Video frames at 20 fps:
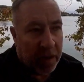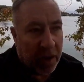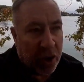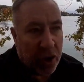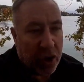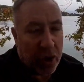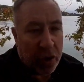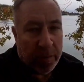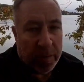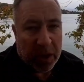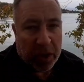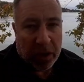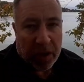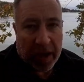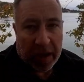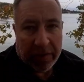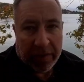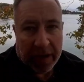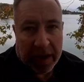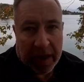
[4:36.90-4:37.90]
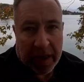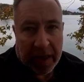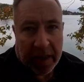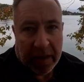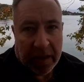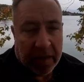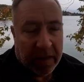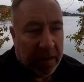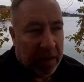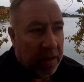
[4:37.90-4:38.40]
human
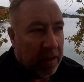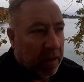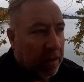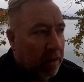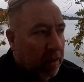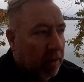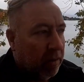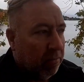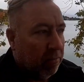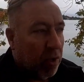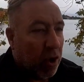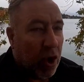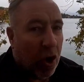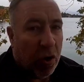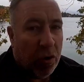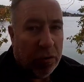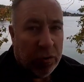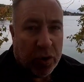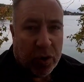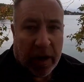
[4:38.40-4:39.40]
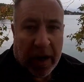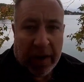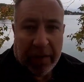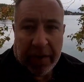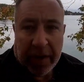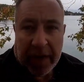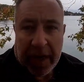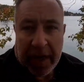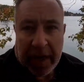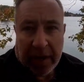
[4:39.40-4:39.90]
trafficking, gold
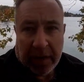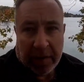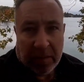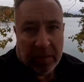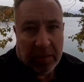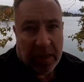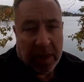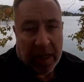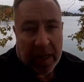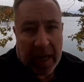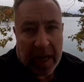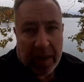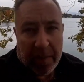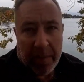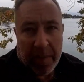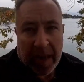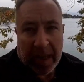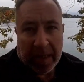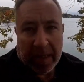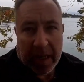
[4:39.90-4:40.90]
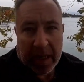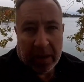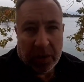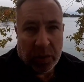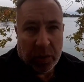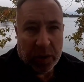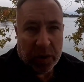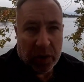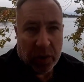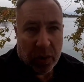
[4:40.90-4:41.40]
trafficking, and again, back down
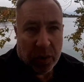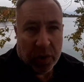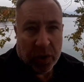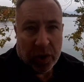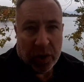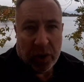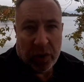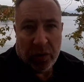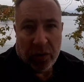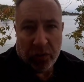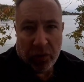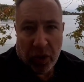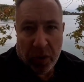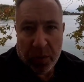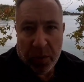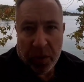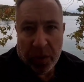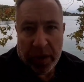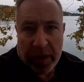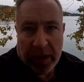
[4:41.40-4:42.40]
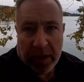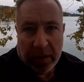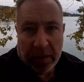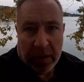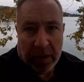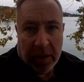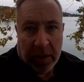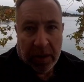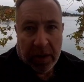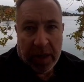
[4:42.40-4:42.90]
to extortion, robbery,
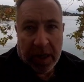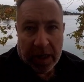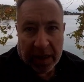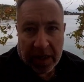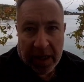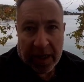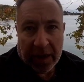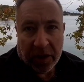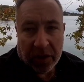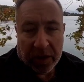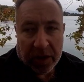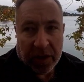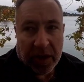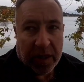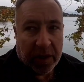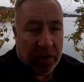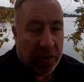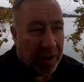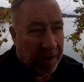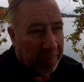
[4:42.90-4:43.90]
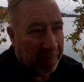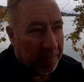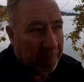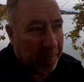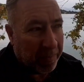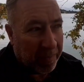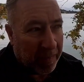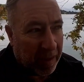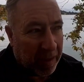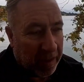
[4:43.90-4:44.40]
etc., etc.
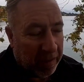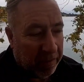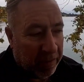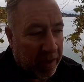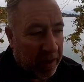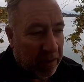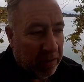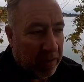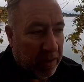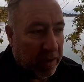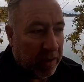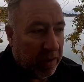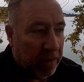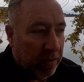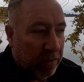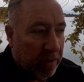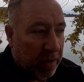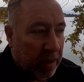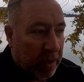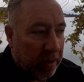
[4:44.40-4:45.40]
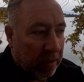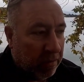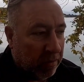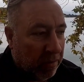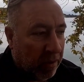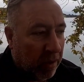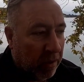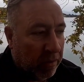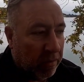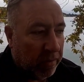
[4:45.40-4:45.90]
And for those of you that
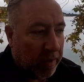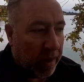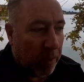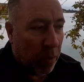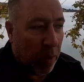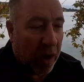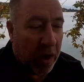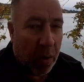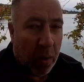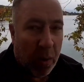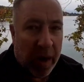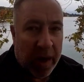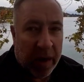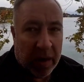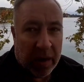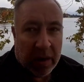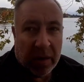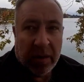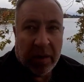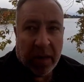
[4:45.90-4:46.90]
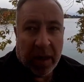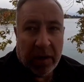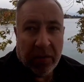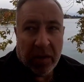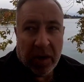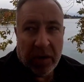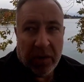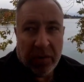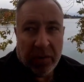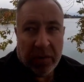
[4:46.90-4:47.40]
aren't that well aware, I
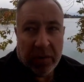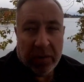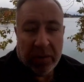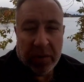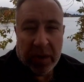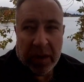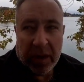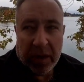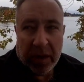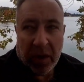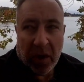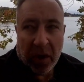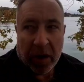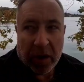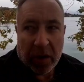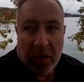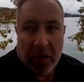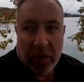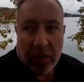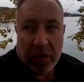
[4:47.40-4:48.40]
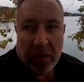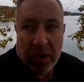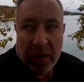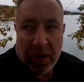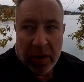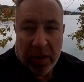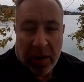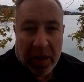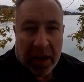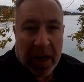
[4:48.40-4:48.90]
wrote an article
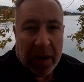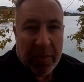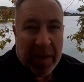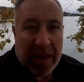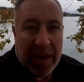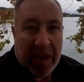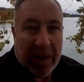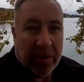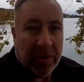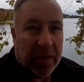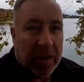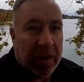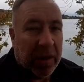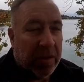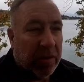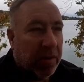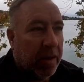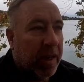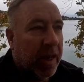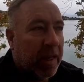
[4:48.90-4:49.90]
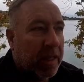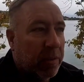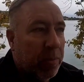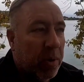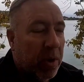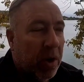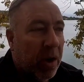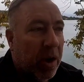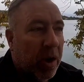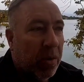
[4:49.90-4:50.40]
how many years ago that
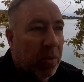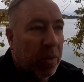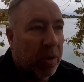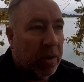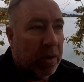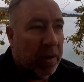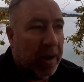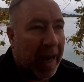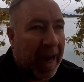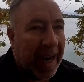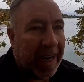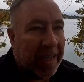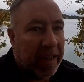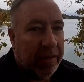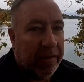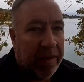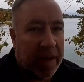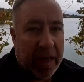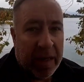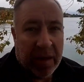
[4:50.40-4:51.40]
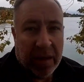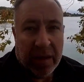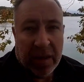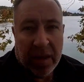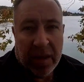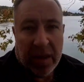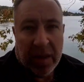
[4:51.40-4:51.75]
Hezbollah were active in